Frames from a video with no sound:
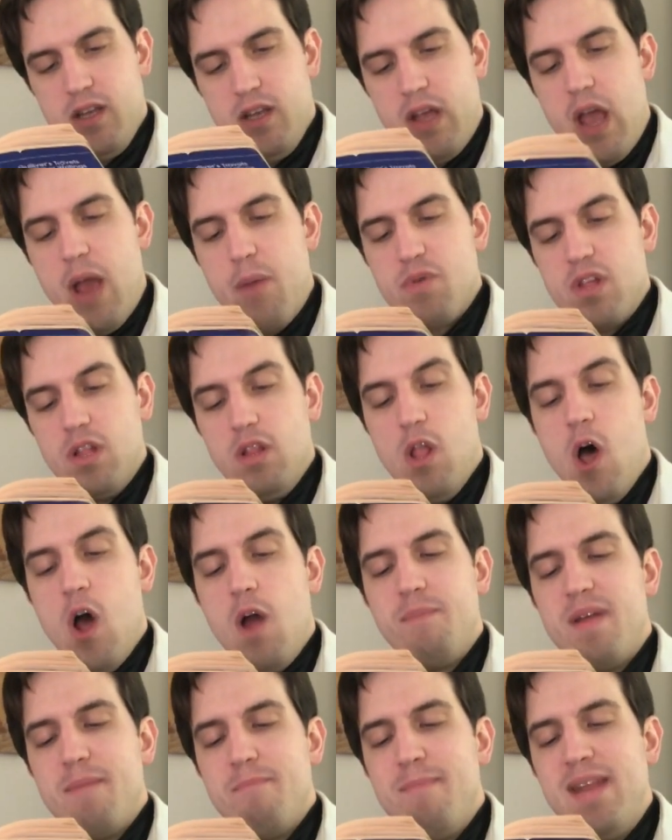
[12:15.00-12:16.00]
I was
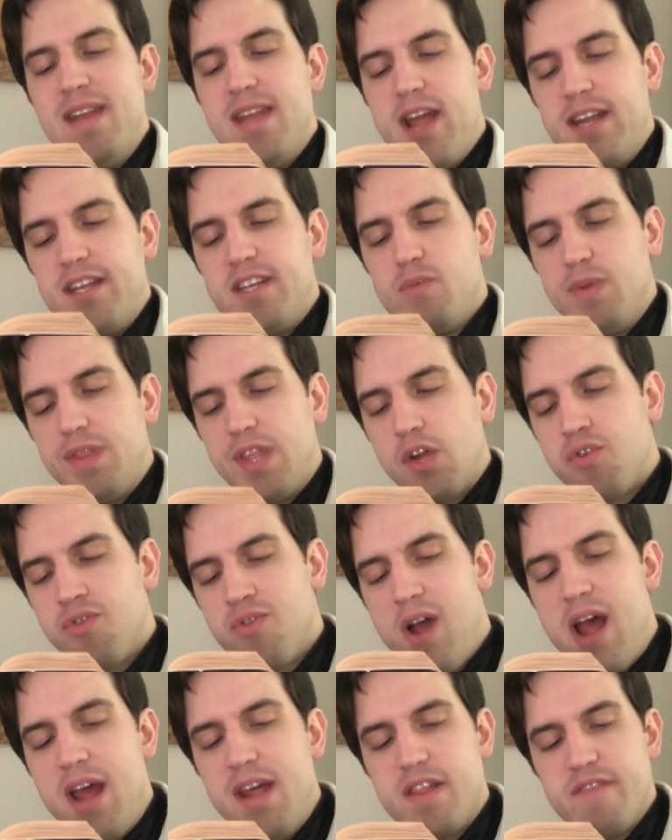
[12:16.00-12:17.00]
alarmed at midnight with the
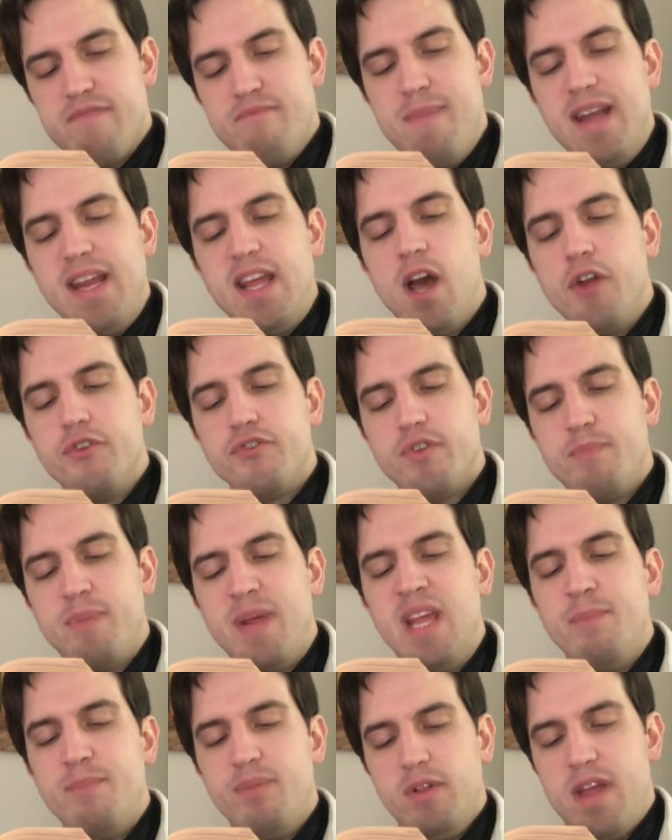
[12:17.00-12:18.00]
cries of many hundred
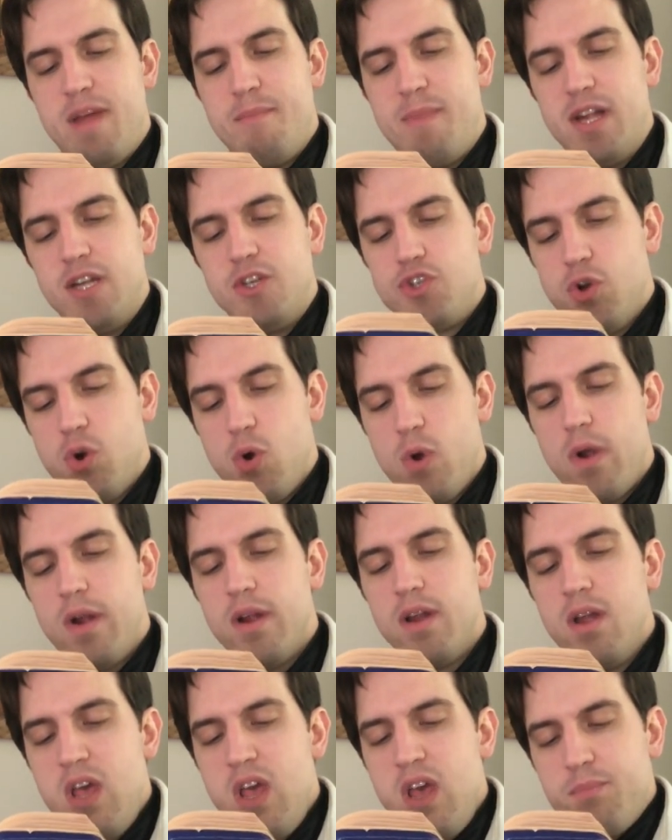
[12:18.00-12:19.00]
people at my door,
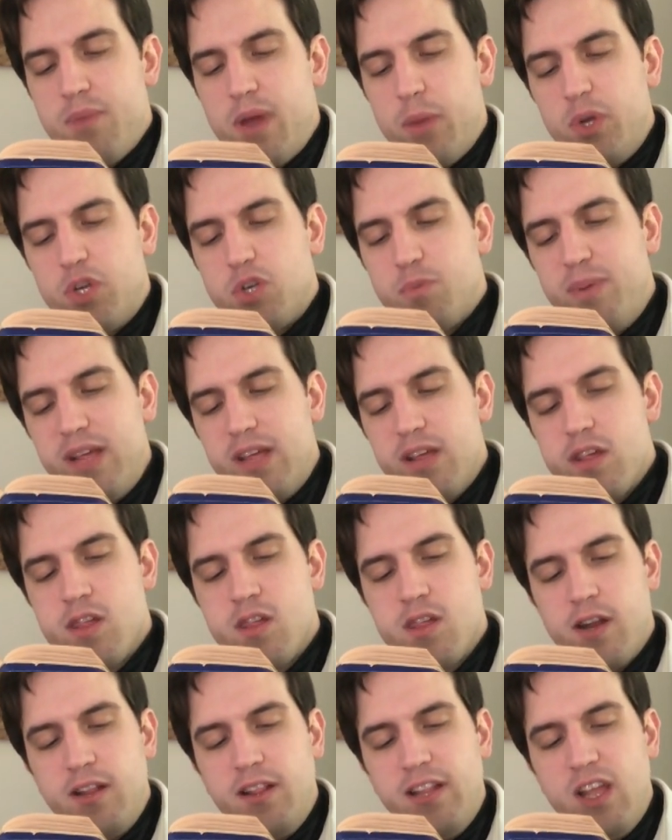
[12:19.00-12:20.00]
by which being
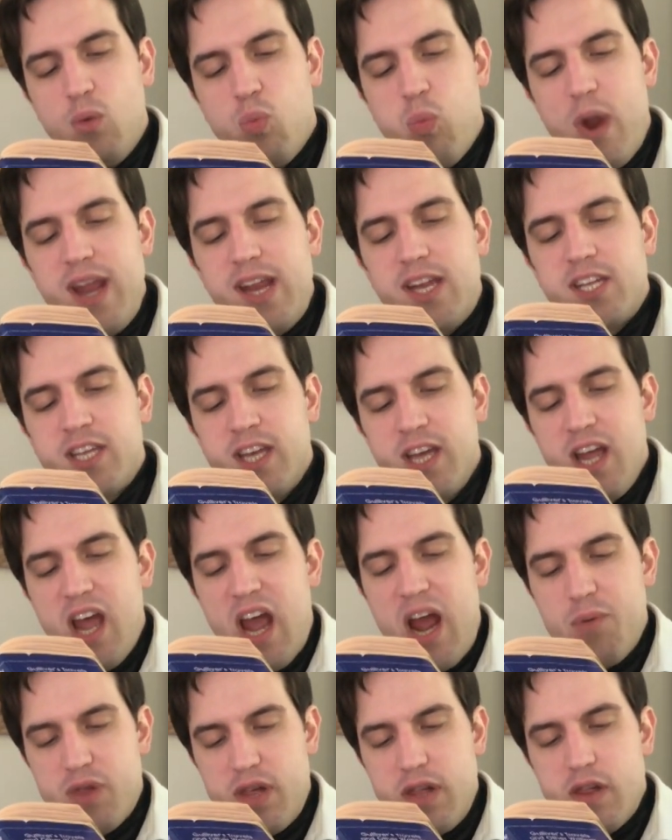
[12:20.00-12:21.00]
suddenly awaked,
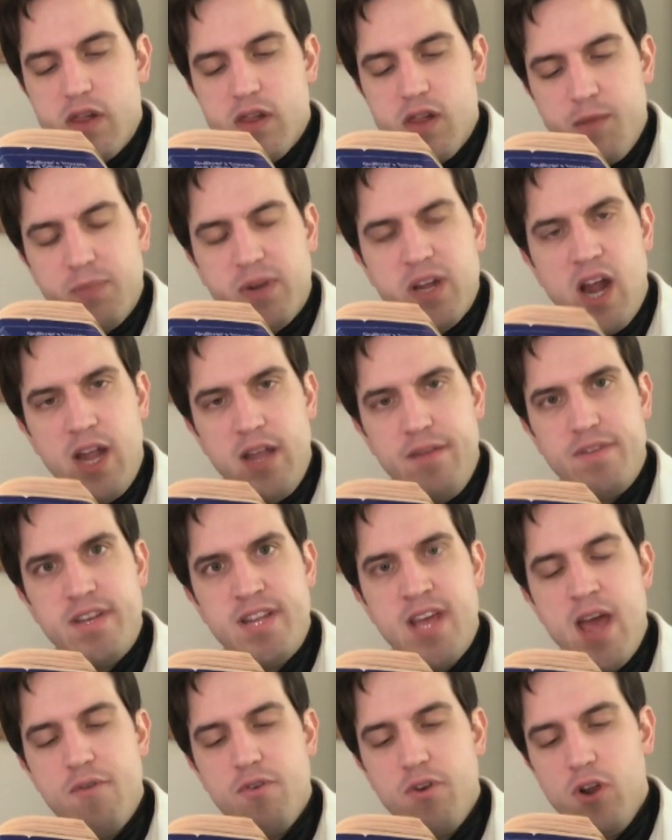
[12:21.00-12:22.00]
I was in some kind of
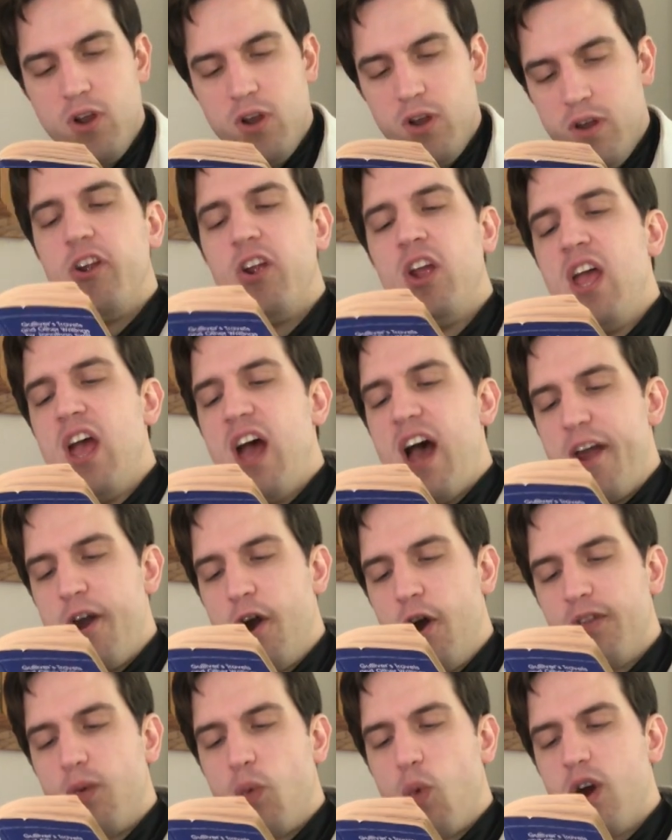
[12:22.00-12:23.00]
terror. I
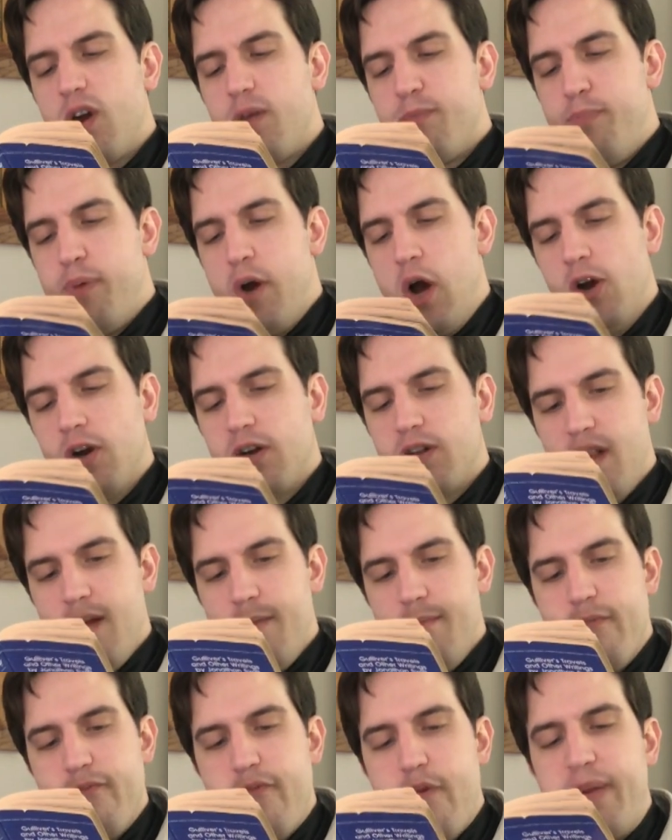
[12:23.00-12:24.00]
heard the word
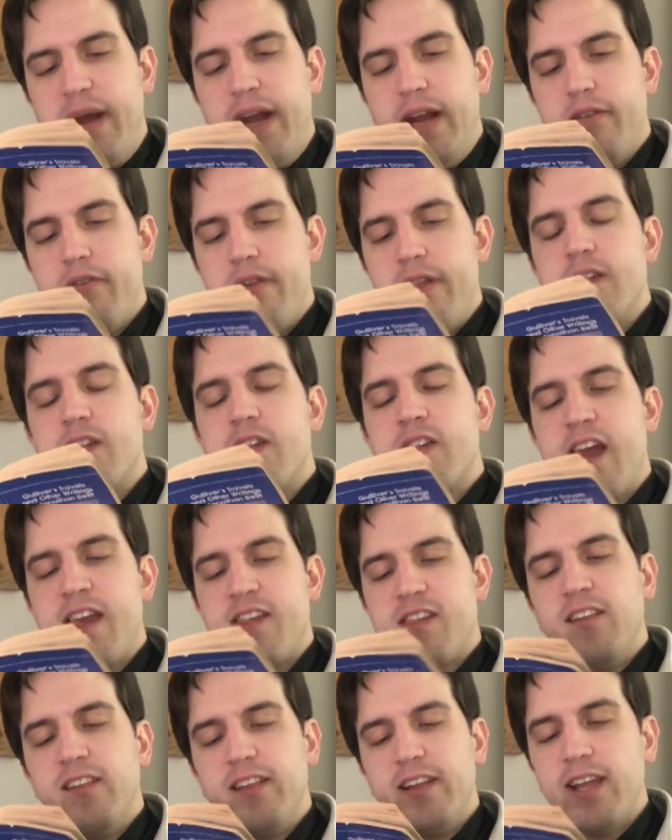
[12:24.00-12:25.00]
Burglum repeated
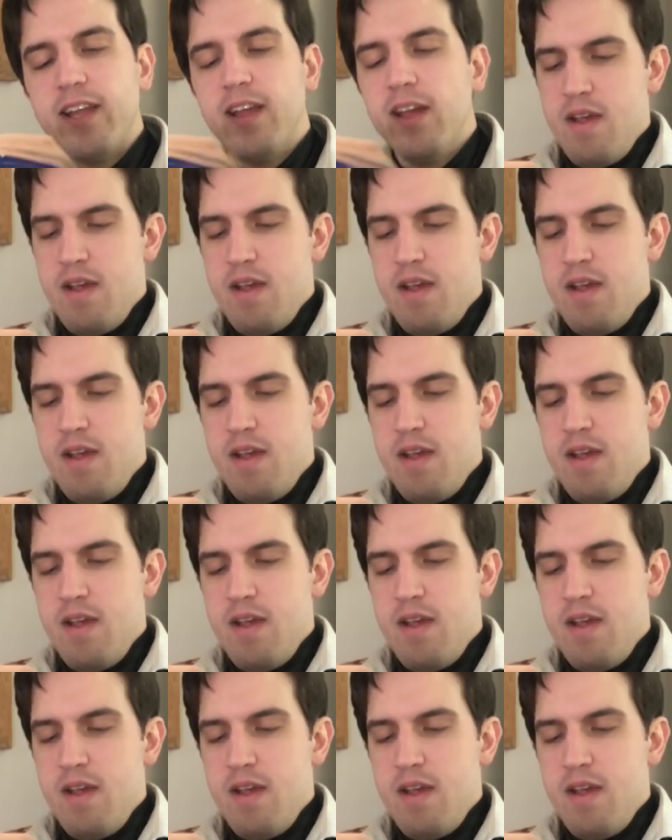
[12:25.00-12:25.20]
incessantly.